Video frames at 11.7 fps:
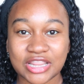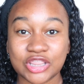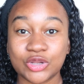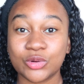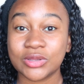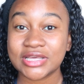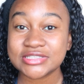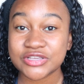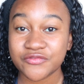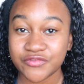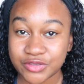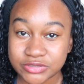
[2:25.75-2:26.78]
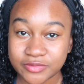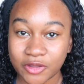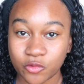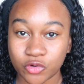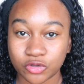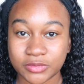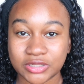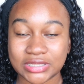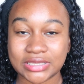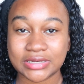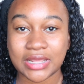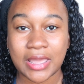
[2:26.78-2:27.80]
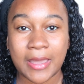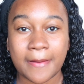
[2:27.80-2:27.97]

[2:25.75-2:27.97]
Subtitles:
a little less confused about world building,